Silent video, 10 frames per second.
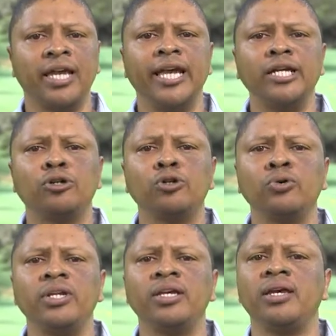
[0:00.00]

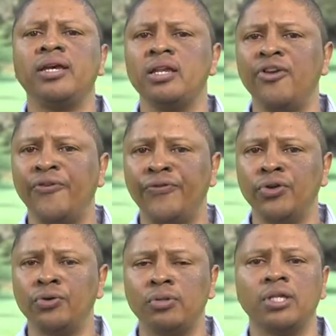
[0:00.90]
including any
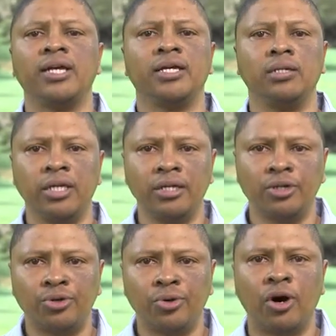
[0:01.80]
fuel
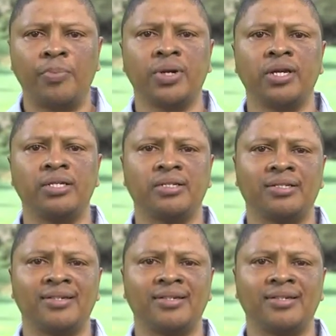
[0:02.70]
needed to operate it,